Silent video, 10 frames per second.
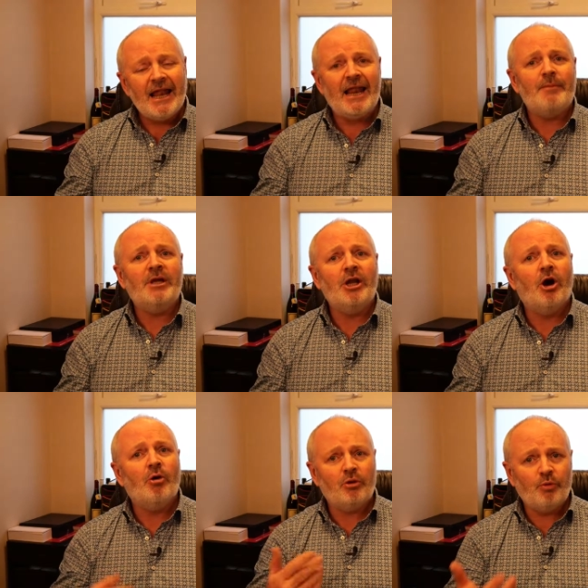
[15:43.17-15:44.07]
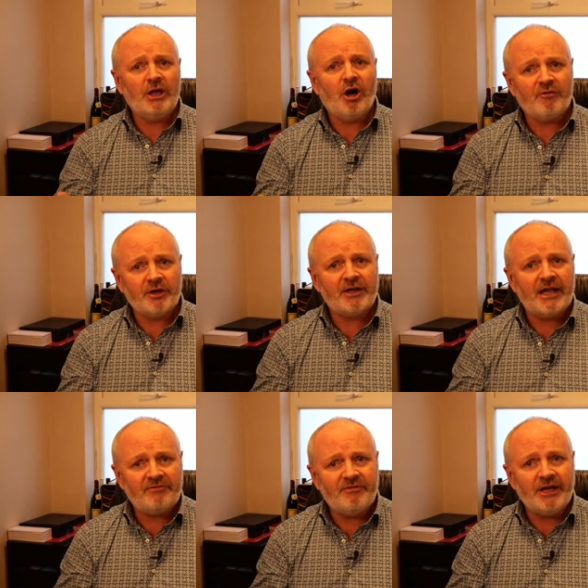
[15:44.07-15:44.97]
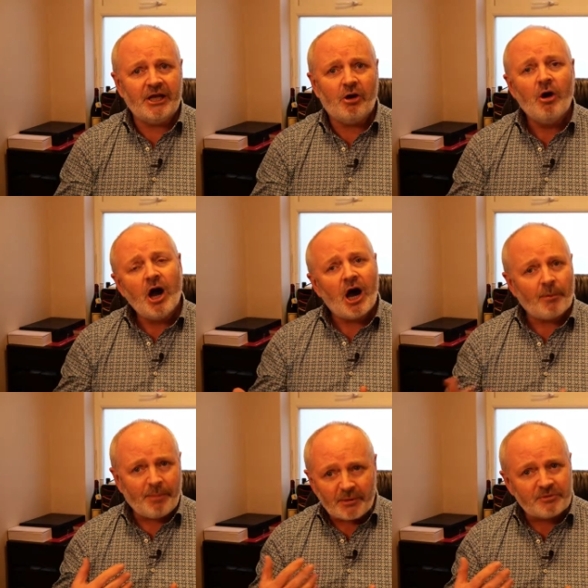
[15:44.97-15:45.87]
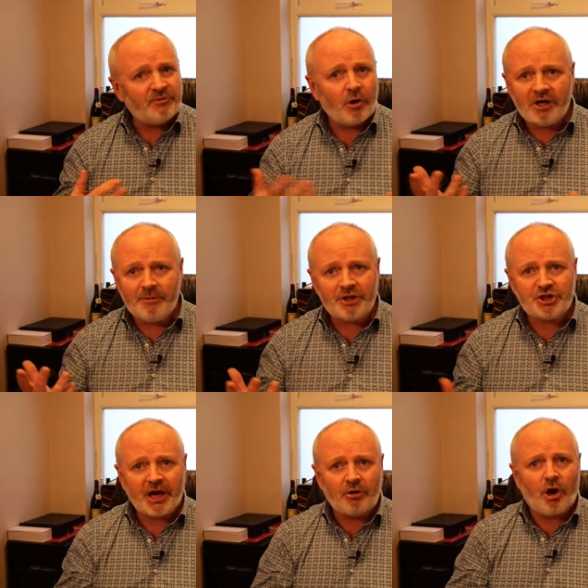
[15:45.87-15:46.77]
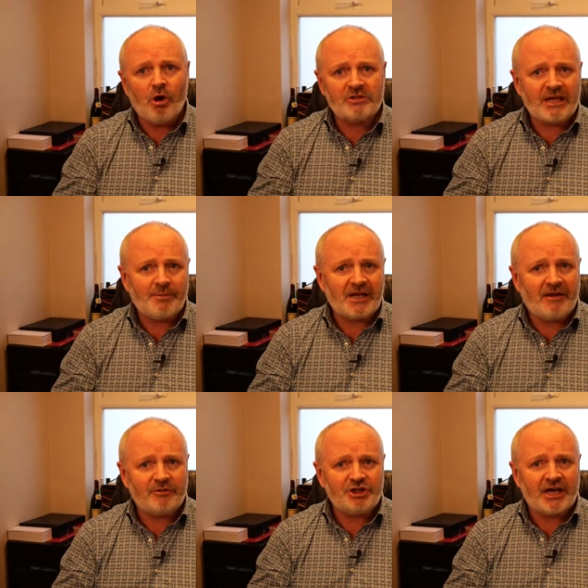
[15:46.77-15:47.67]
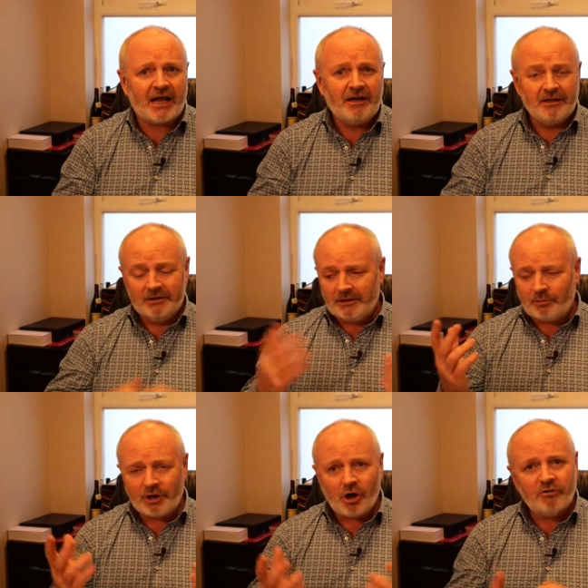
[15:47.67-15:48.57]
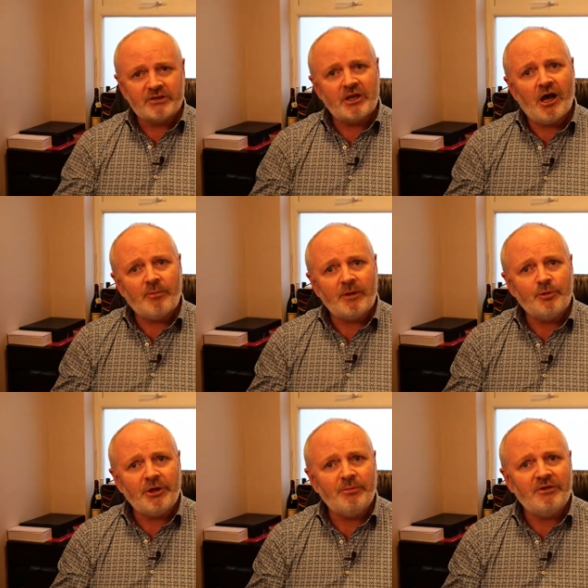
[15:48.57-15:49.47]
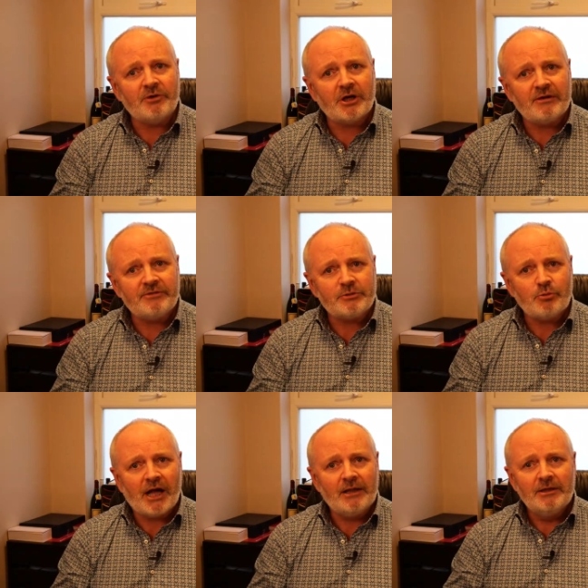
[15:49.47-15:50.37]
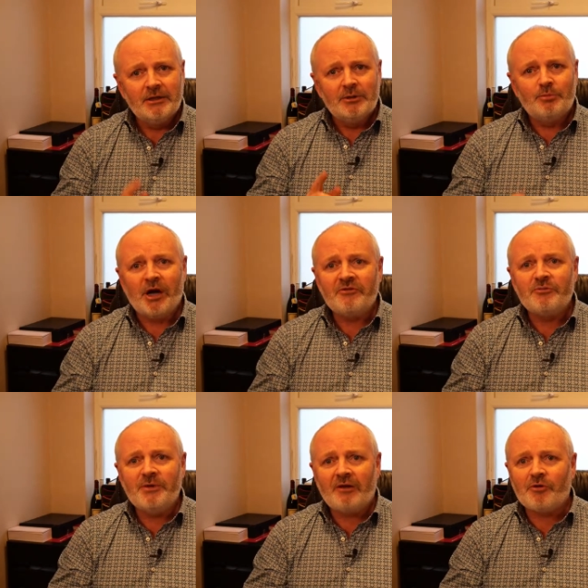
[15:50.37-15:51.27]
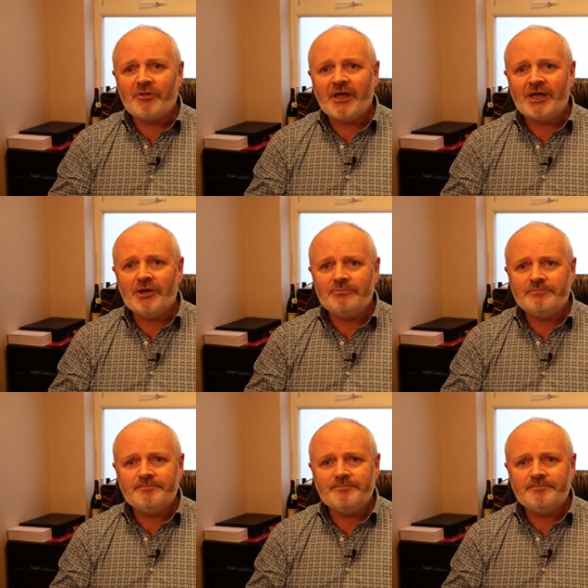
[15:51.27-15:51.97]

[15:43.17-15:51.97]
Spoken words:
Let me know and we'll cover it in that video. Or pick up the phone, give me a shout. Always happy to have a chat. And when COVID's gone, maybe we can meet for coffee as well. Brian from Belvoir. Thank you.